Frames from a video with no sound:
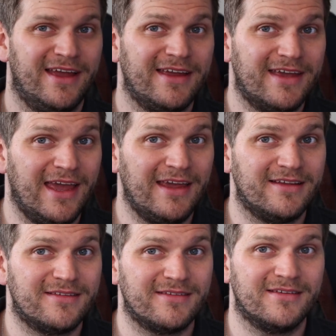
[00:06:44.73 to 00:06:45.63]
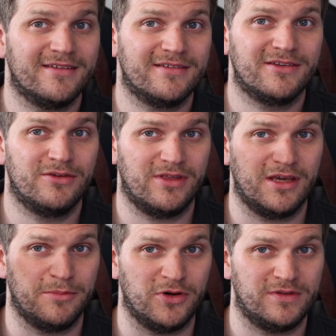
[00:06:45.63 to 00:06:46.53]
In case you
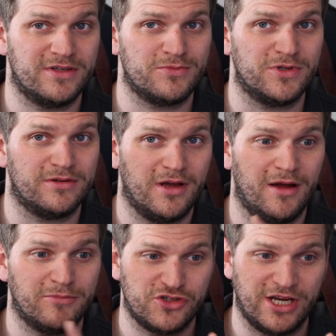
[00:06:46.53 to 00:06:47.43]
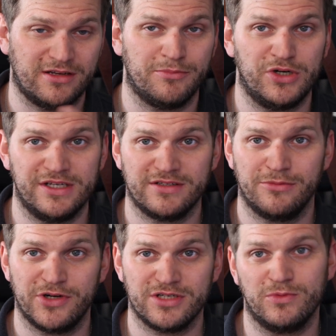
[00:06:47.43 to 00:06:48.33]
think about this one, um, check the price
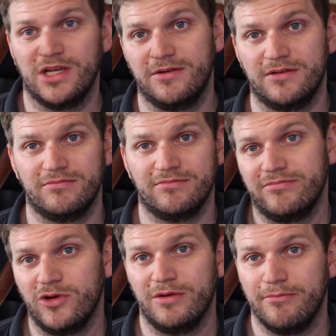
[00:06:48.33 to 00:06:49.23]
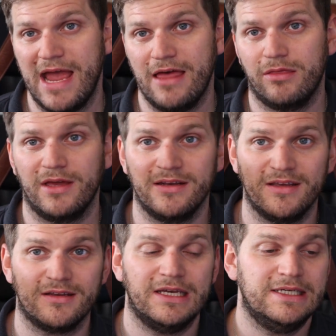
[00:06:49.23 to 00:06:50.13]
comparison What I, all the math I
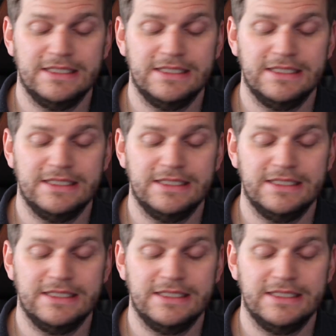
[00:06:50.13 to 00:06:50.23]
did.